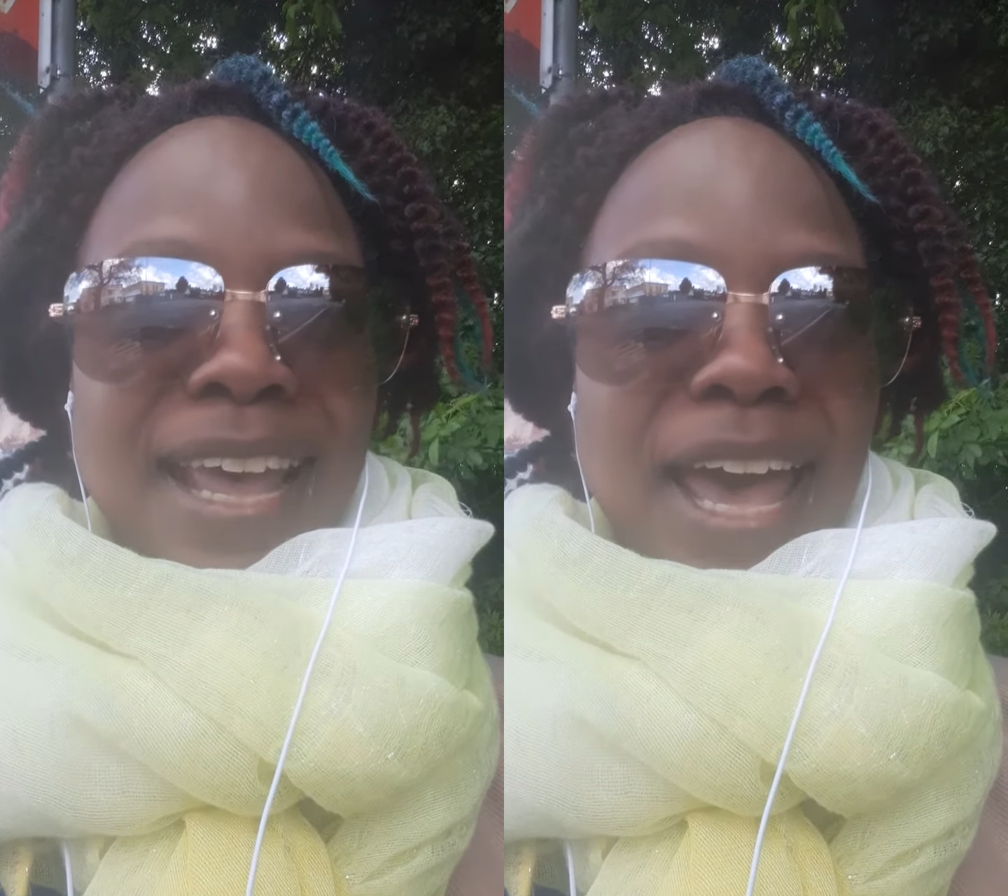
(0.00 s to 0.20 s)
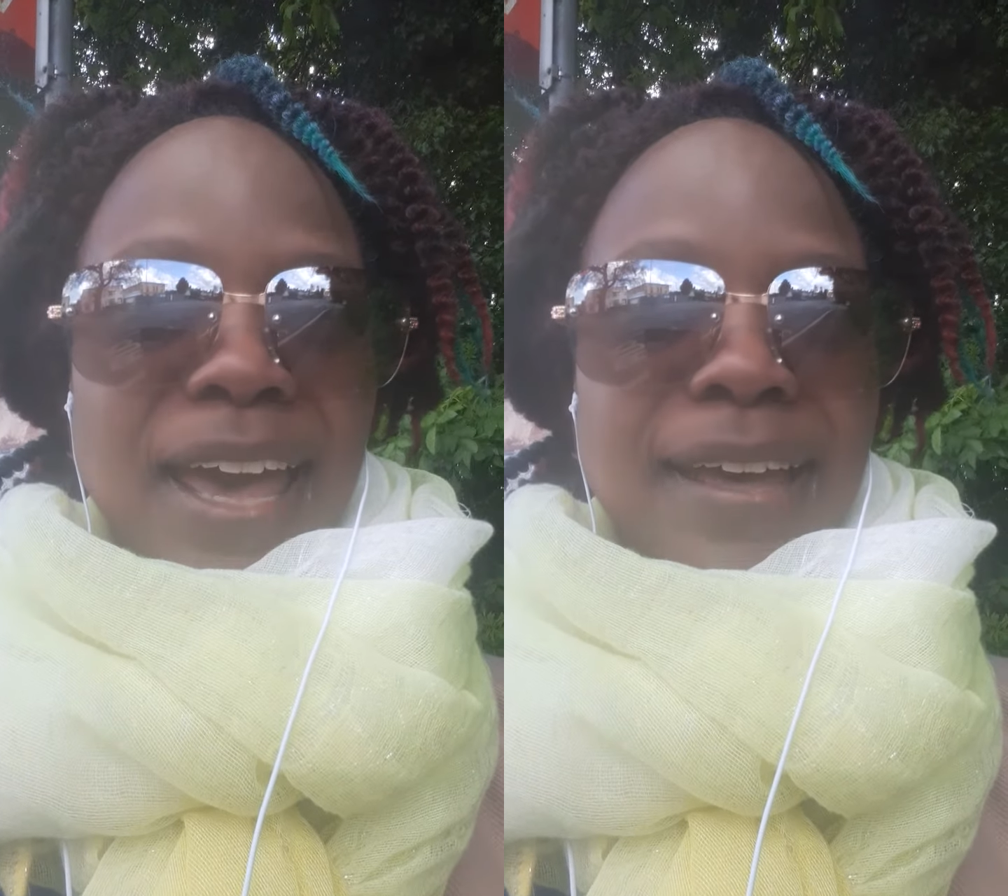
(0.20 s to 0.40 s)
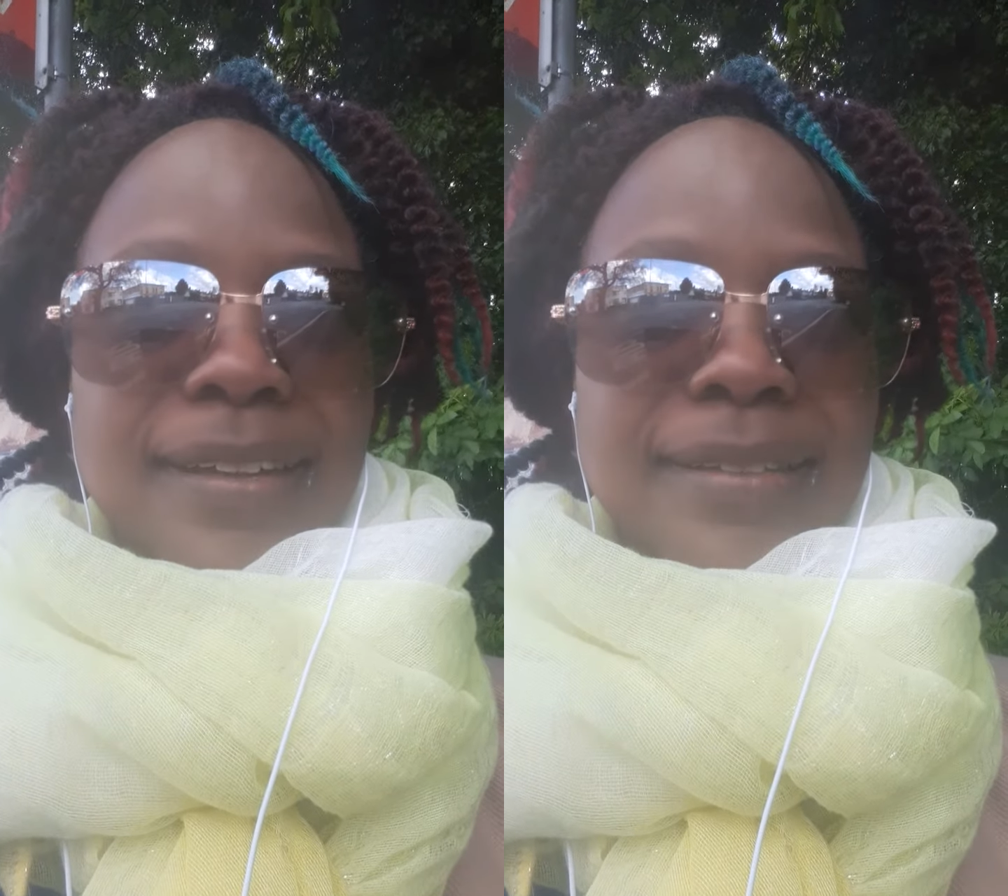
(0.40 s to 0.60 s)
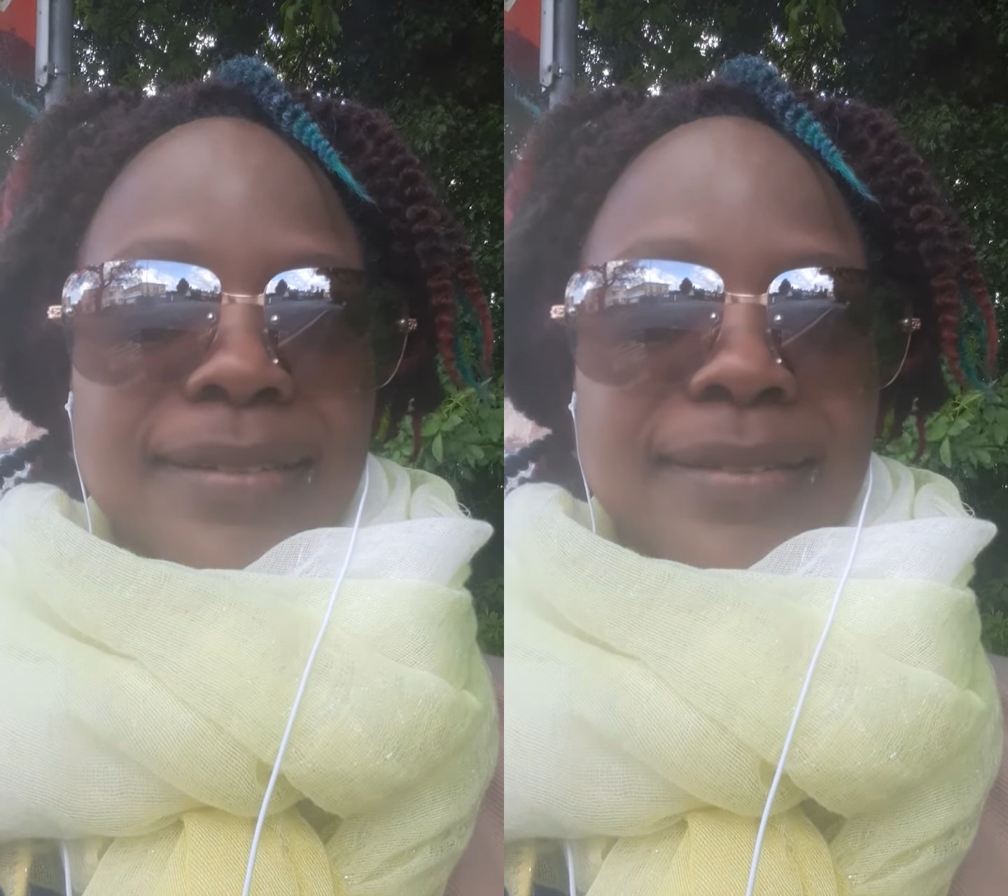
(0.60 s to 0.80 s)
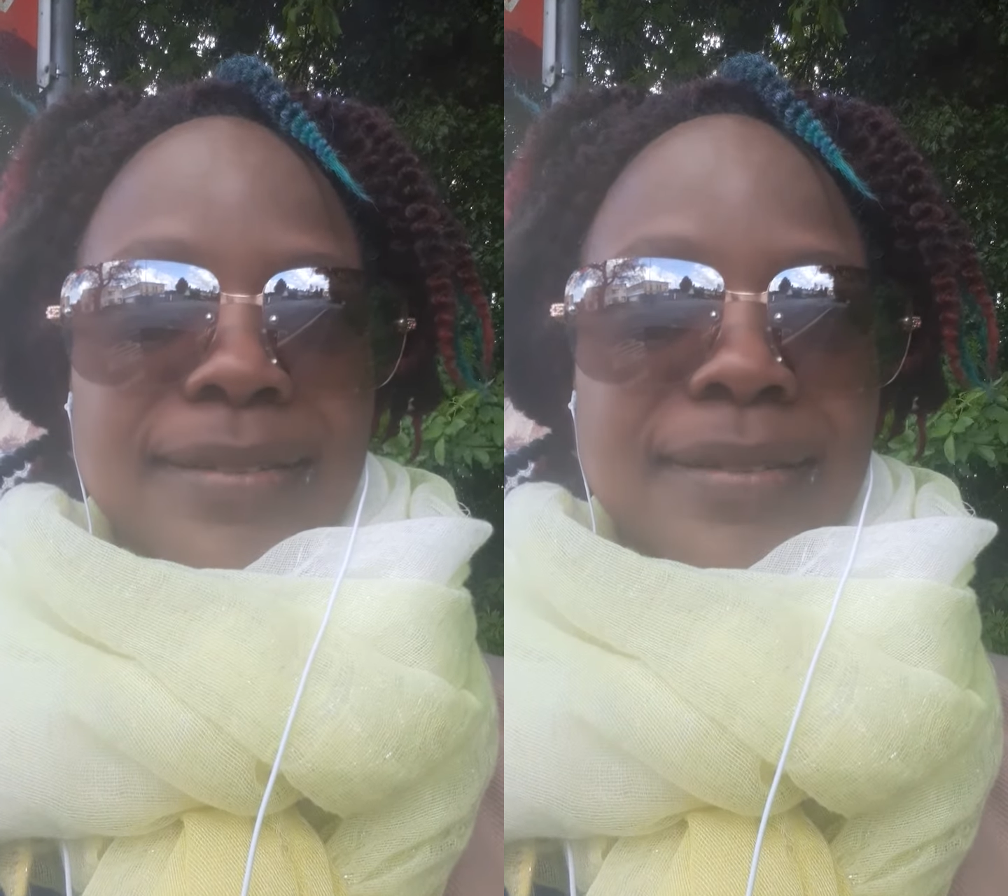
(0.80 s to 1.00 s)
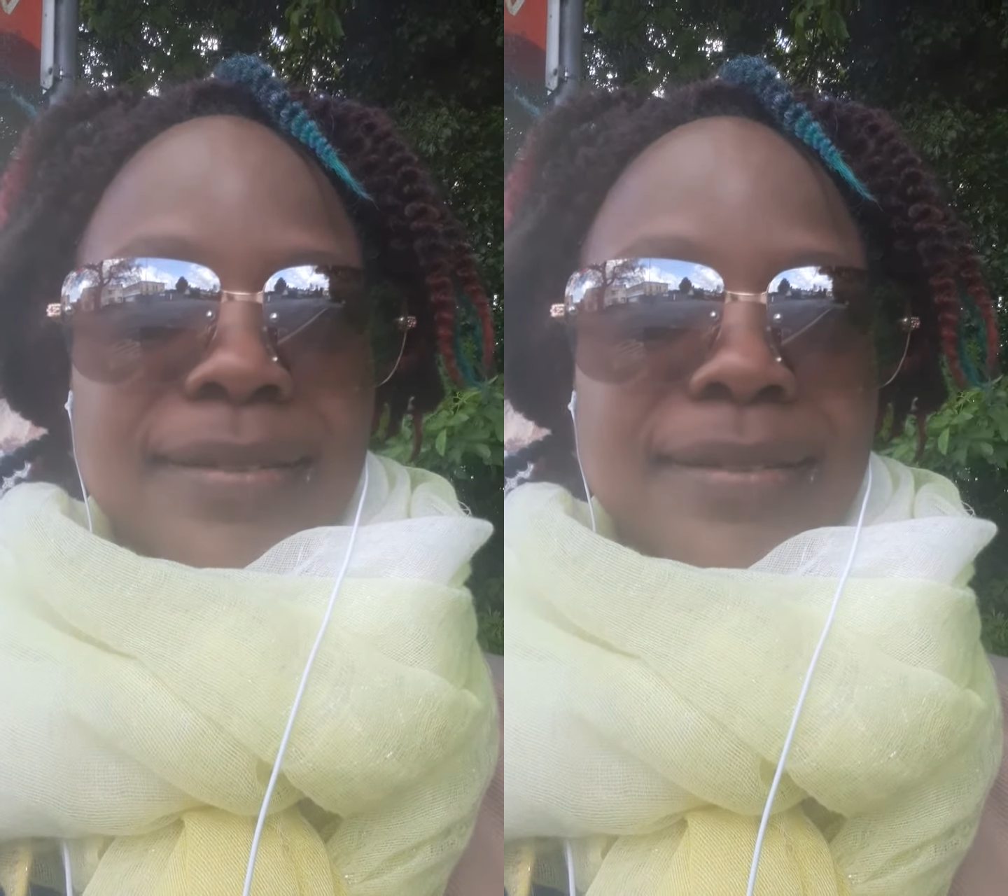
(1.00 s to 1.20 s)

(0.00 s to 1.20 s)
And